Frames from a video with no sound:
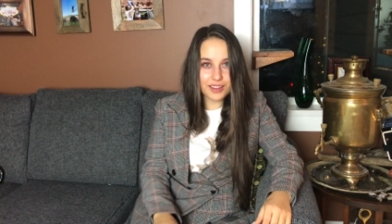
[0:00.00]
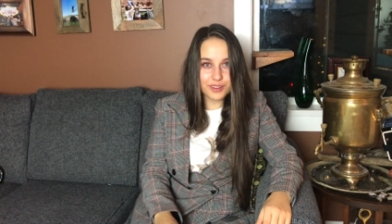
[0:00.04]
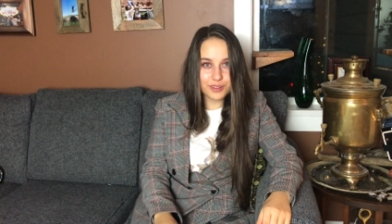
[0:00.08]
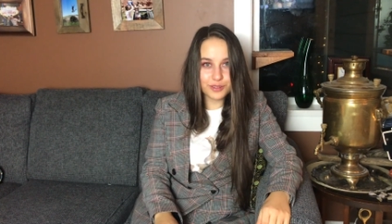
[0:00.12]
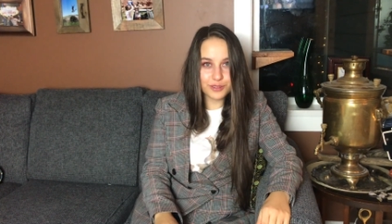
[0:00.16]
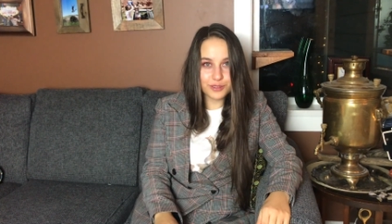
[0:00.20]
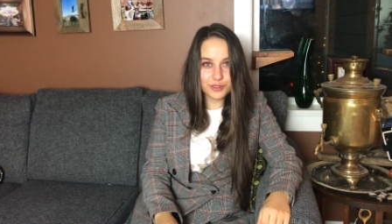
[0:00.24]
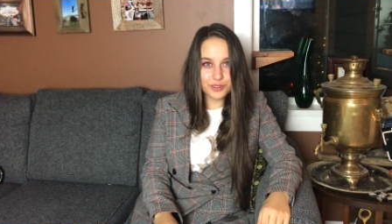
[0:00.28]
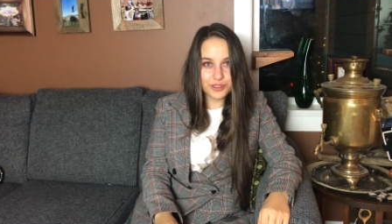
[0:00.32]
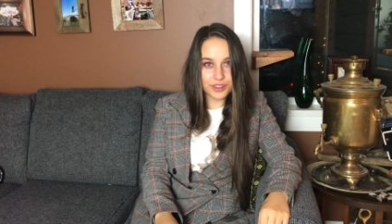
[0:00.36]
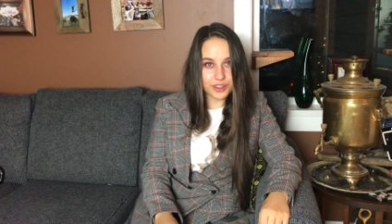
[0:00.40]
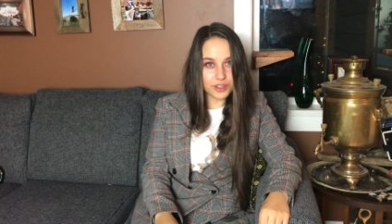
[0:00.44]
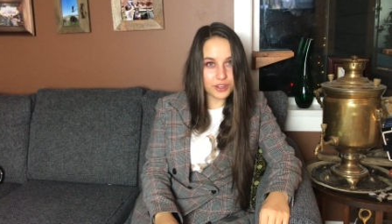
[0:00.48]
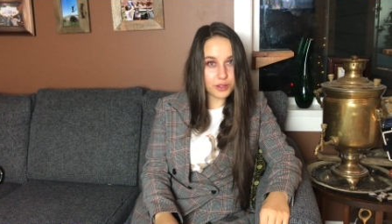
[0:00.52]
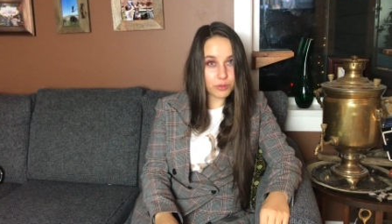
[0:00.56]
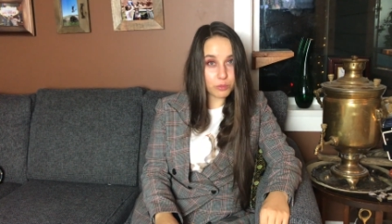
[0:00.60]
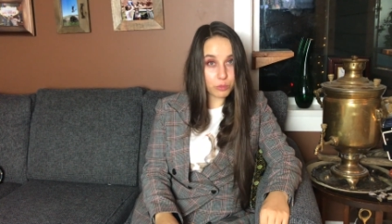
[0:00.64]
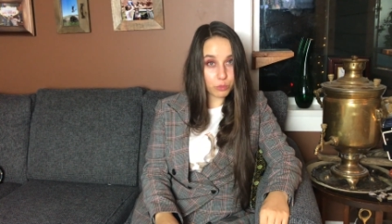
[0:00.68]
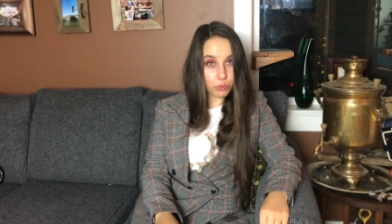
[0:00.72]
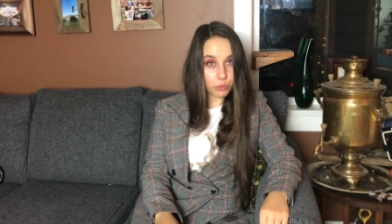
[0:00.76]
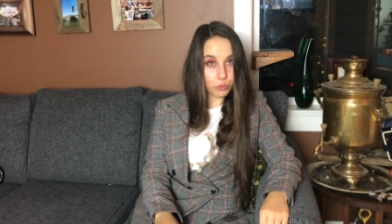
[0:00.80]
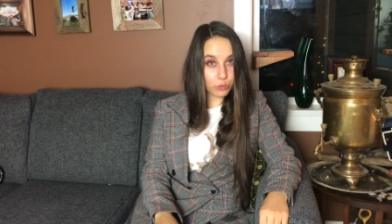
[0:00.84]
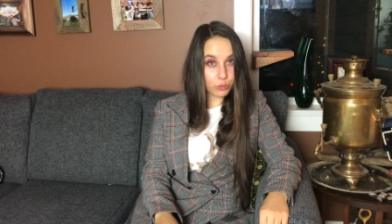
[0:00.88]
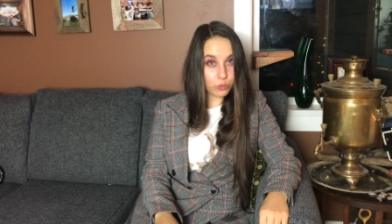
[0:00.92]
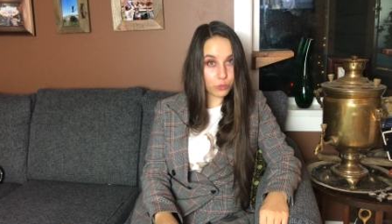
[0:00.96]
Look skinny.
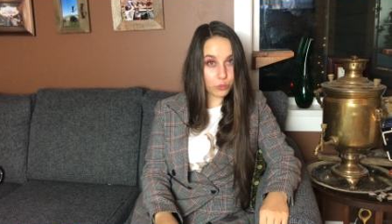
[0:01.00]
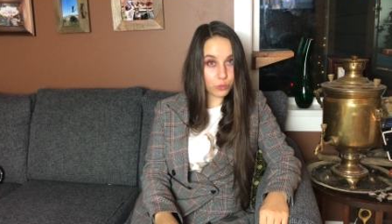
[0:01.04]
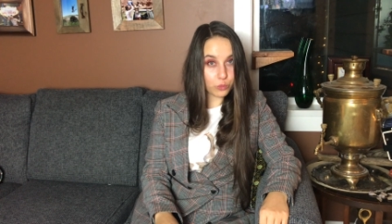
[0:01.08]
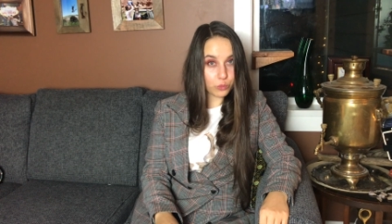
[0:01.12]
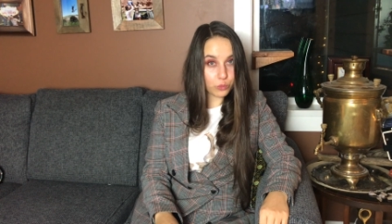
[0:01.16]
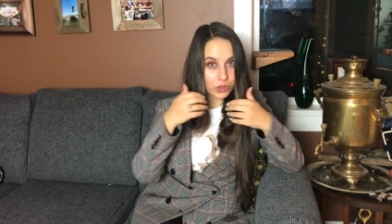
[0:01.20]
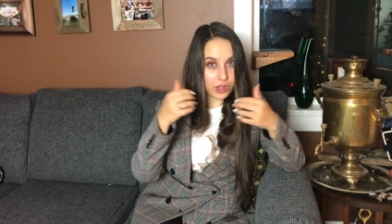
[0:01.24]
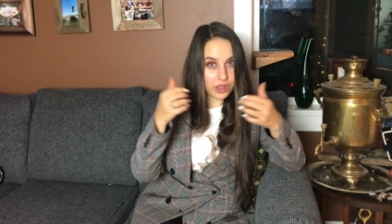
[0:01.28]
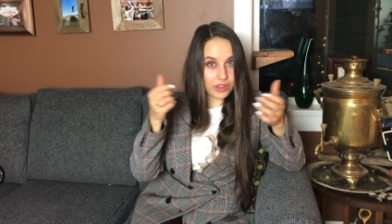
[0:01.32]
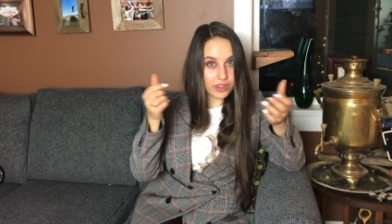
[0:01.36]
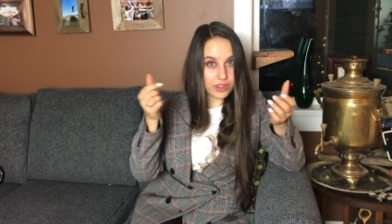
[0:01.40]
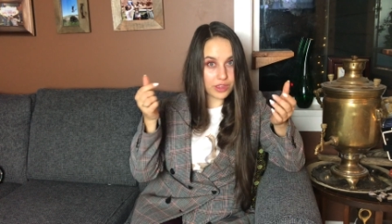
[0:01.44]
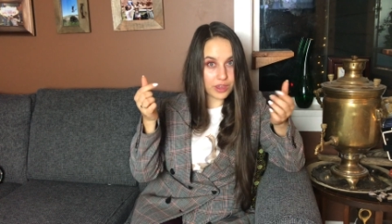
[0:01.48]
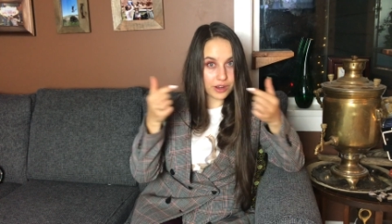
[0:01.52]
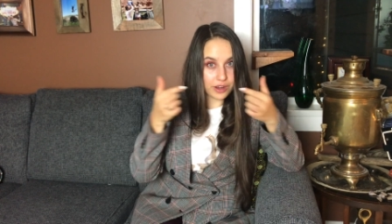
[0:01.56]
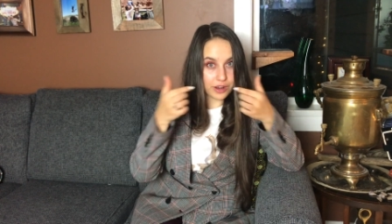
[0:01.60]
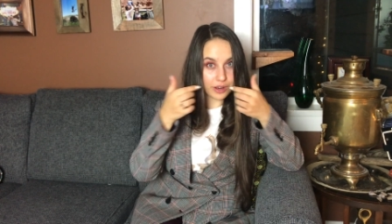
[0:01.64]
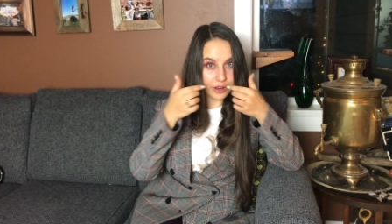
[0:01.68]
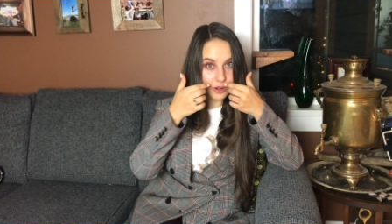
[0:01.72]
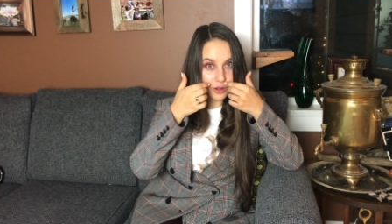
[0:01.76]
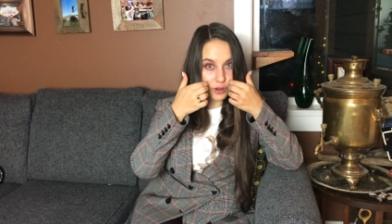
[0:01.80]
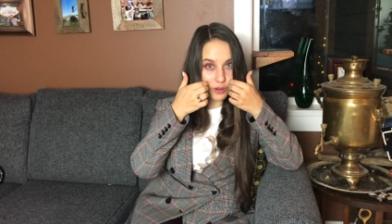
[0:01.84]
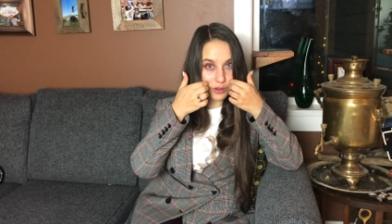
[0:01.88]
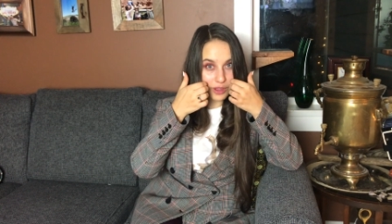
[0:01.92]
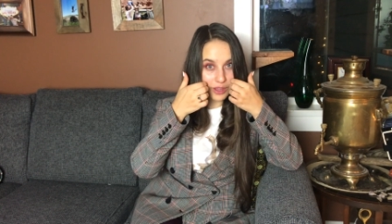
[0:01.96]
And then
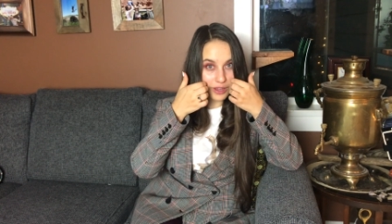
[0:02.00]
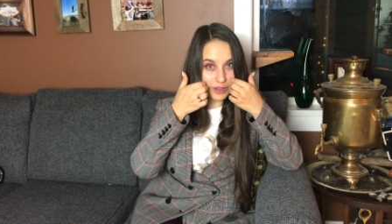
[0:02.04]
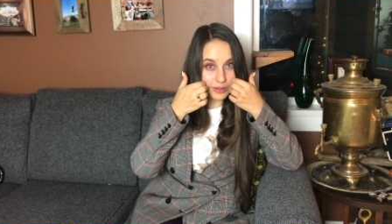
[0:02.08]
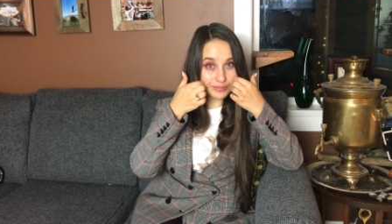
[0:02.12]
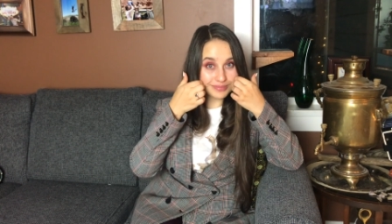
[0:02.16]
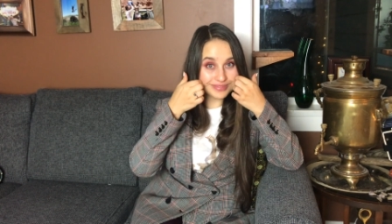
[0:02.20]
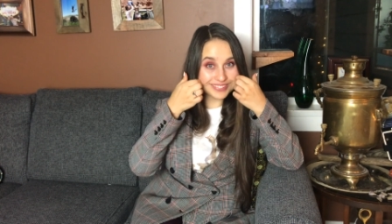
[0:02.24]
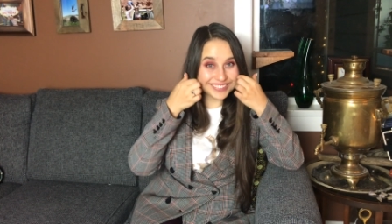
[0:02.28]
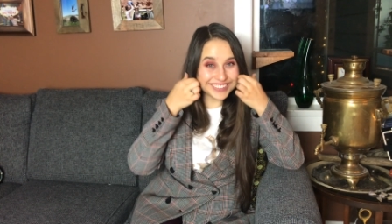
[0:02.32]
I go like,